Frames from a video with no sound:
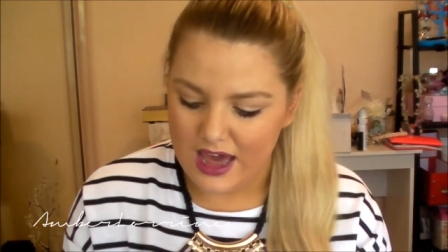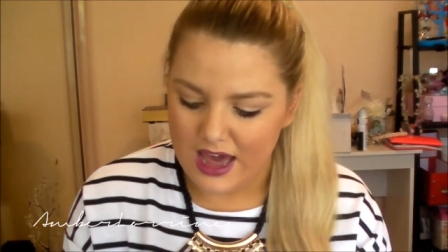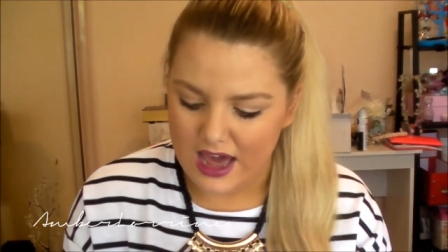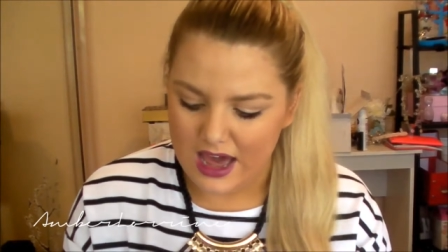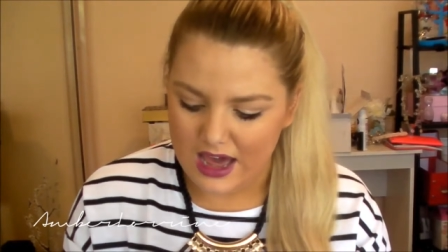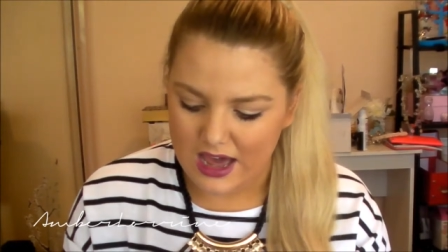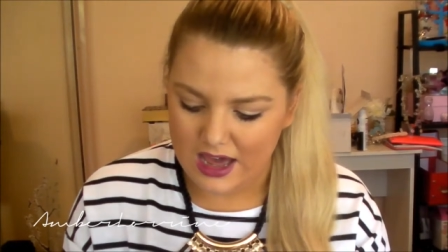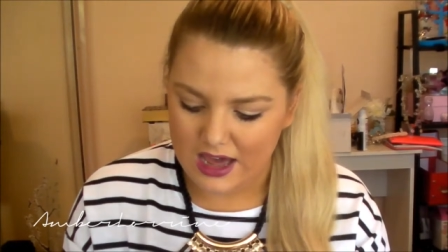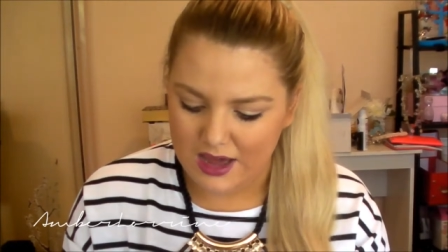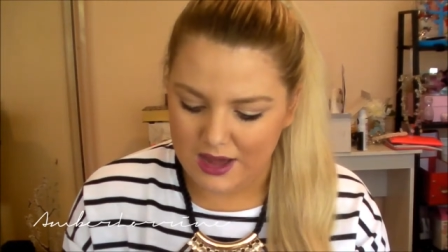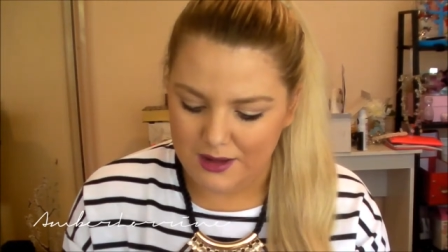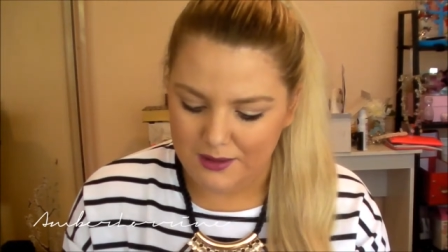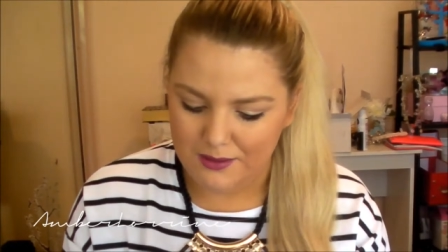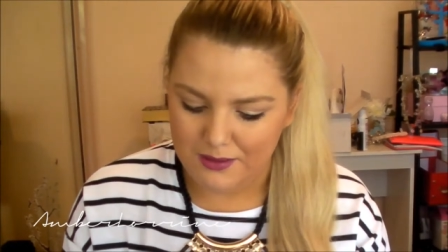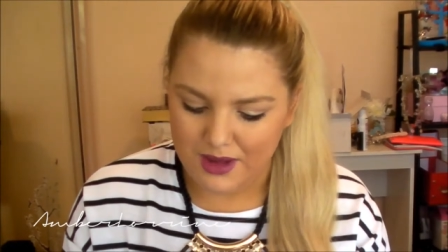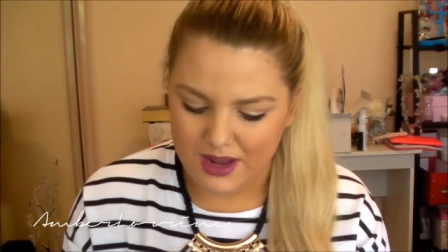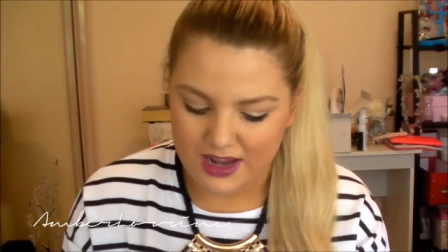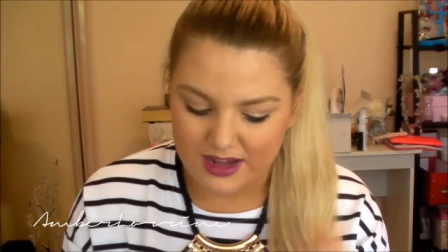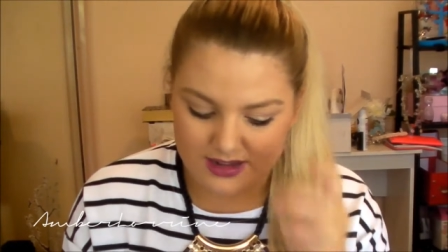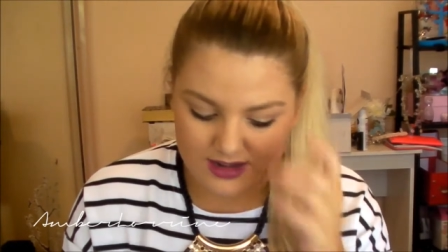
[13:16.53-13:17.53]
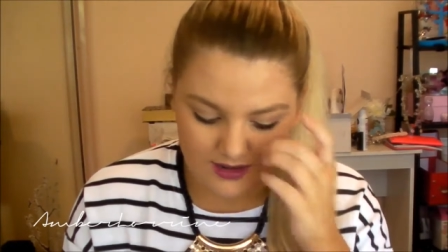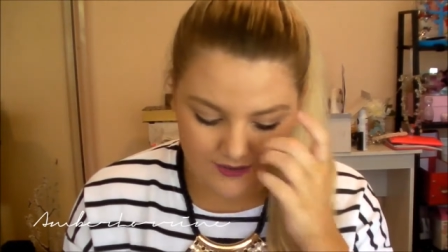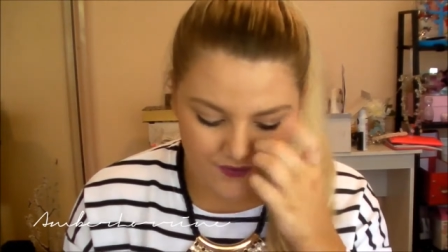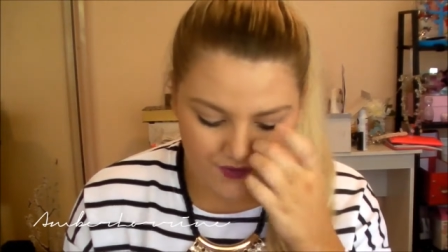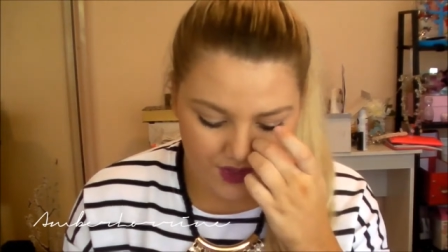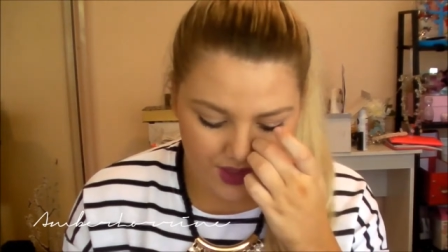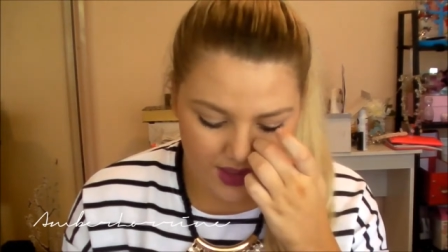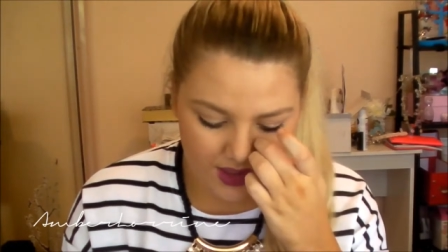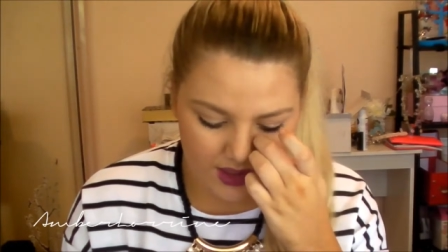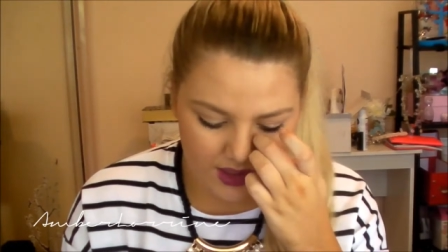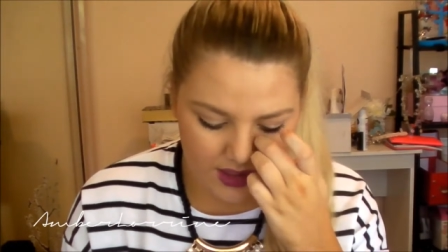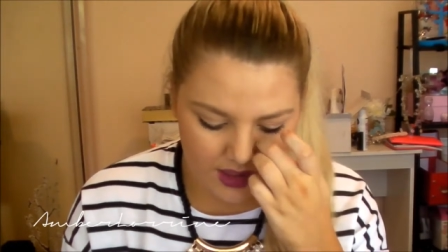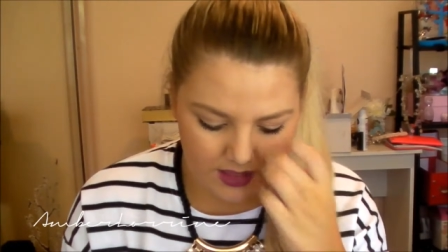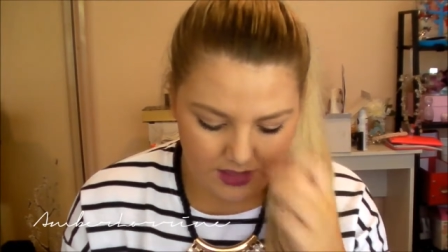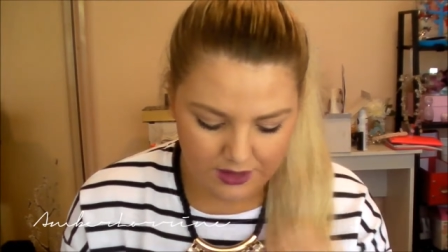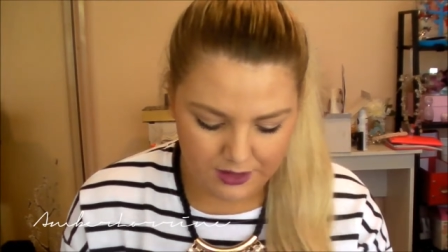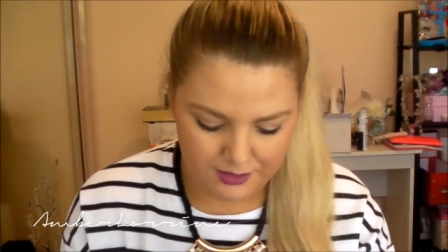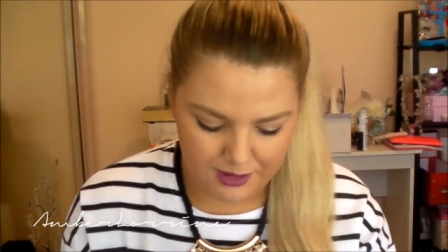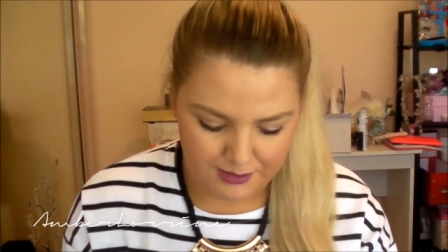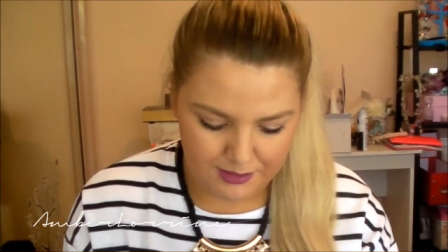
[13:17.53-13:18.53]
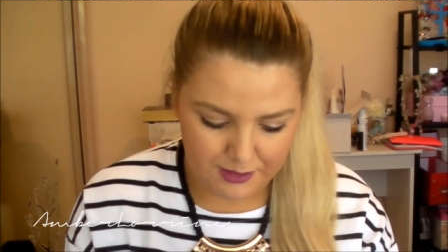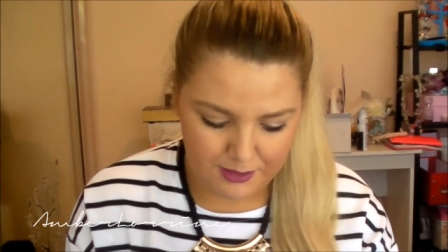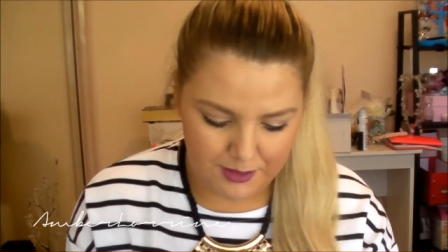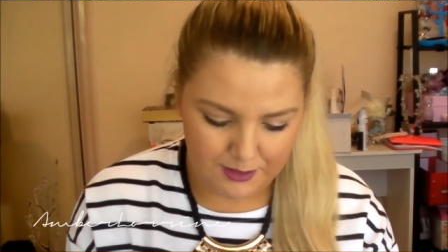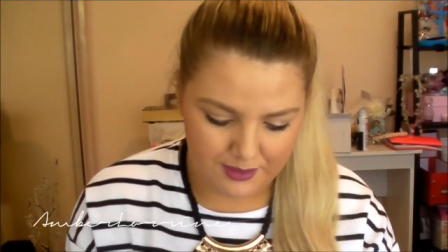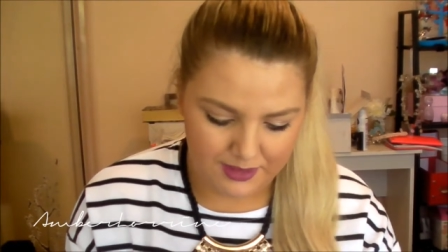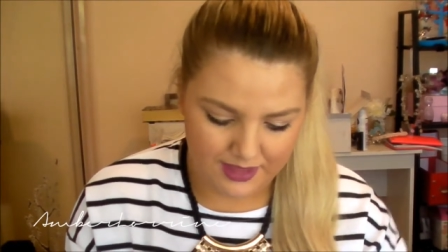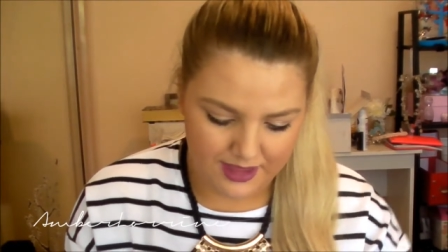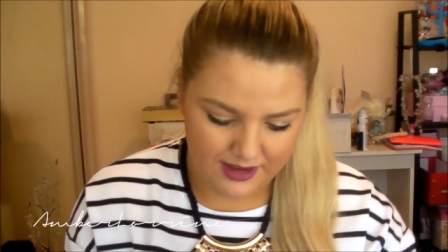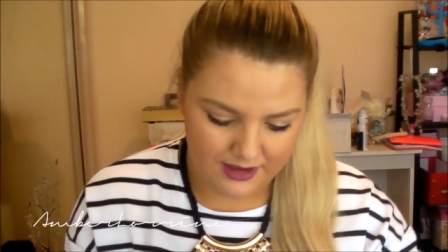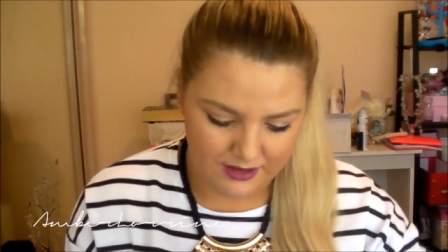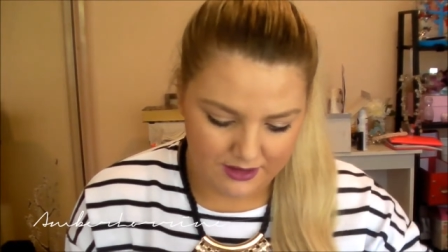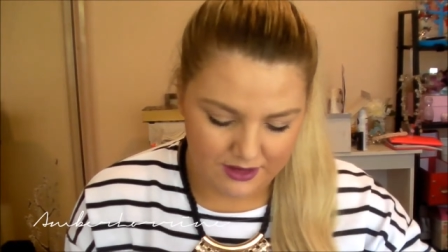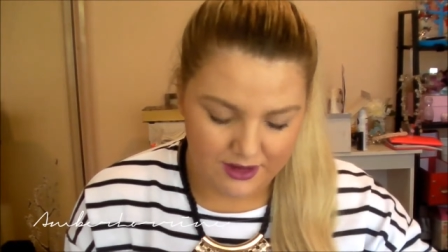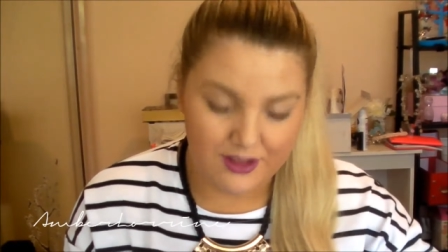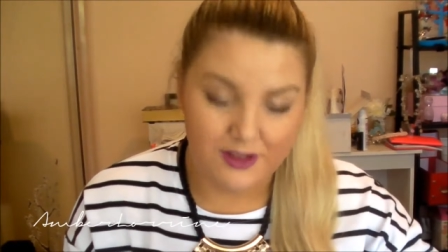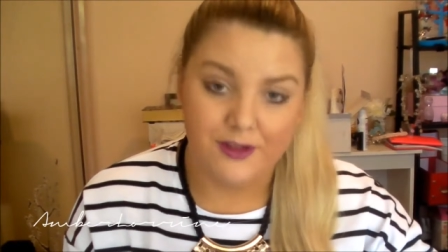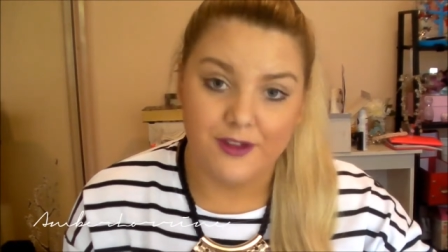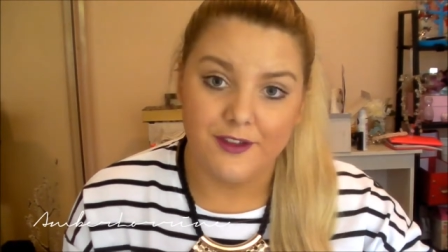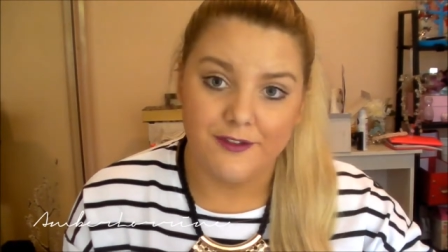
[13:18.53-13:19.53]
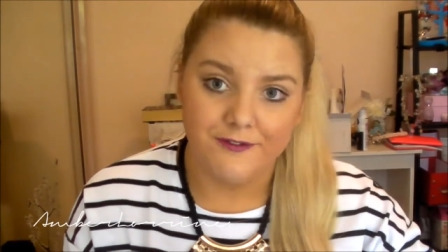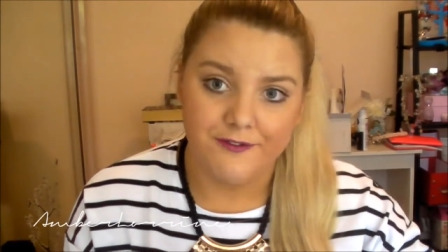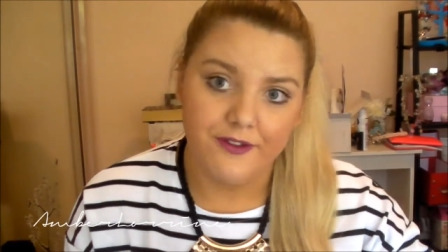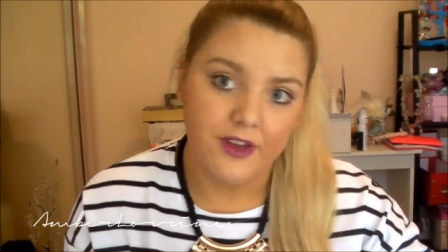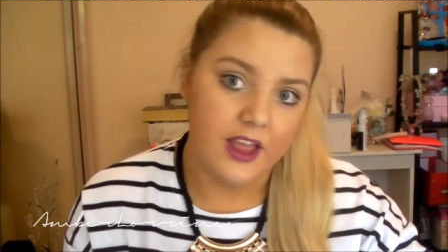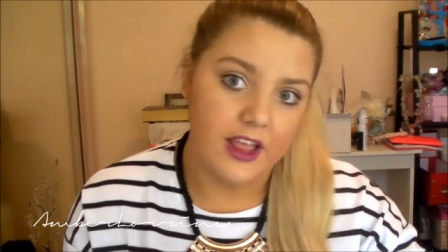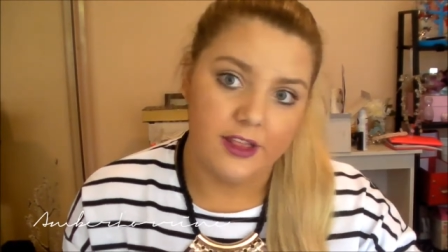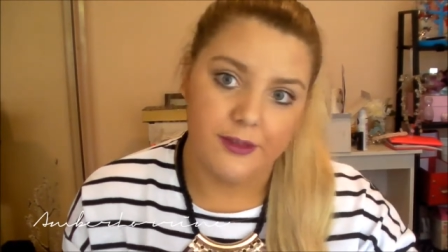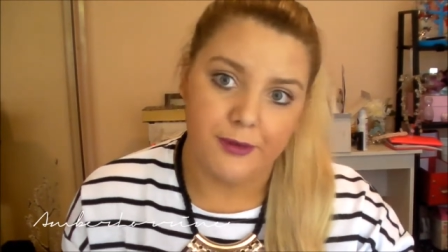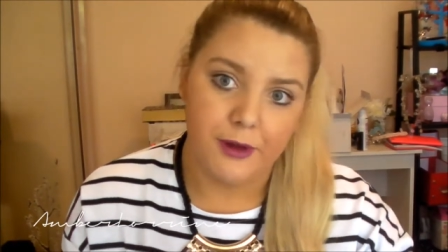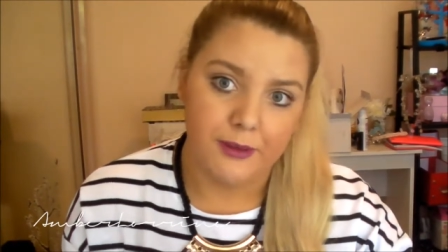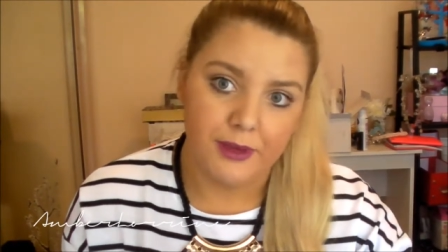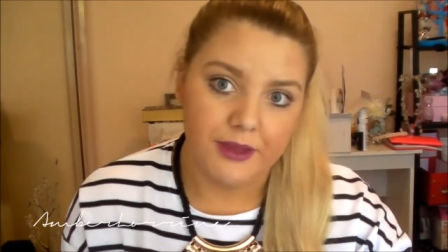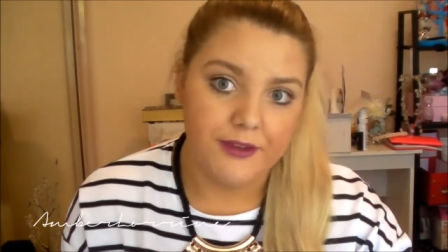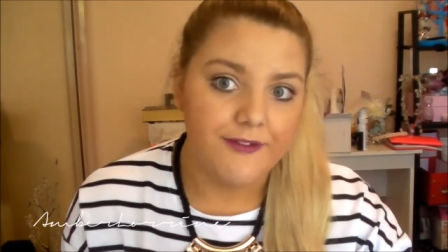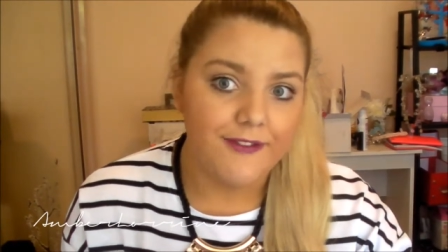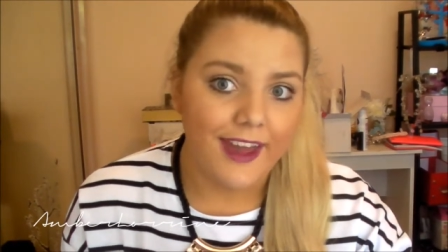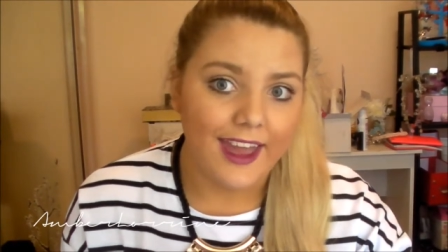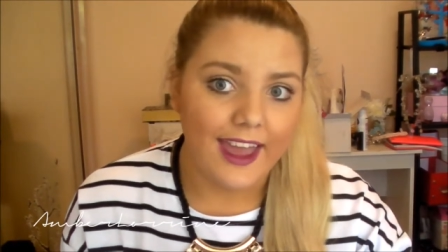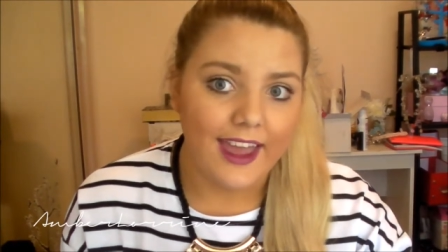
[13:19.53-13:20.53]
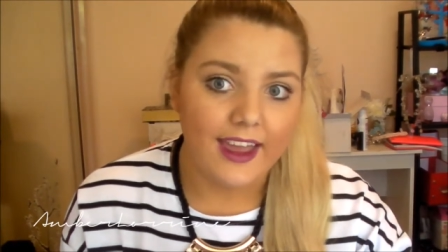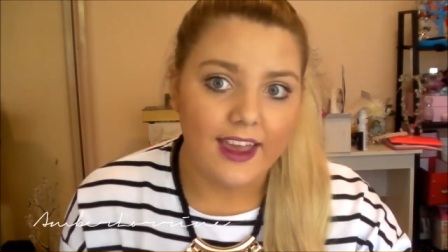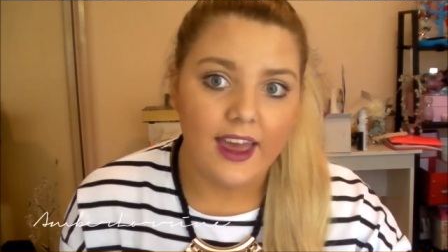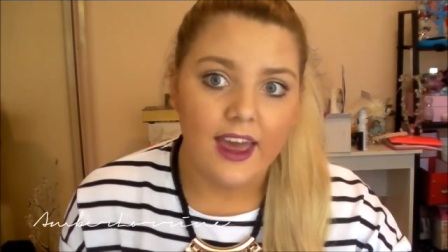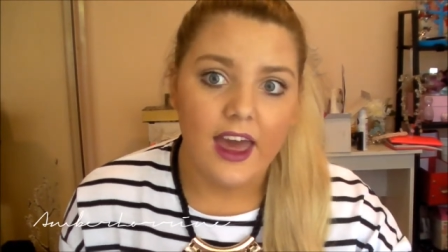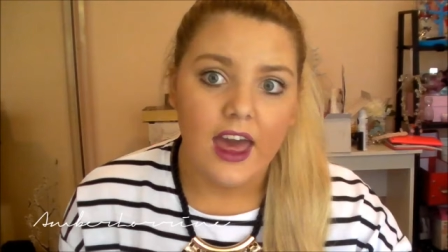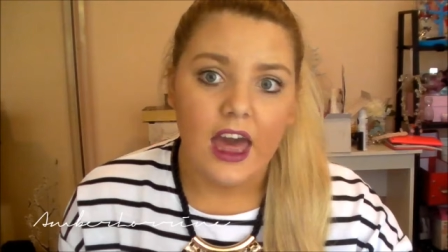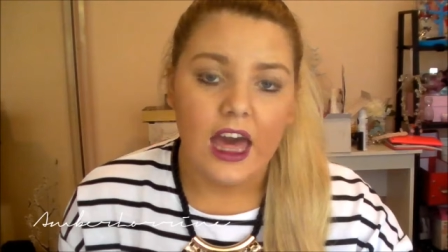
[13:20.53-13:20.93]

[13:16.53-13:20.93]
It definitely, a lot of people are probably like, oh, it's probably fake,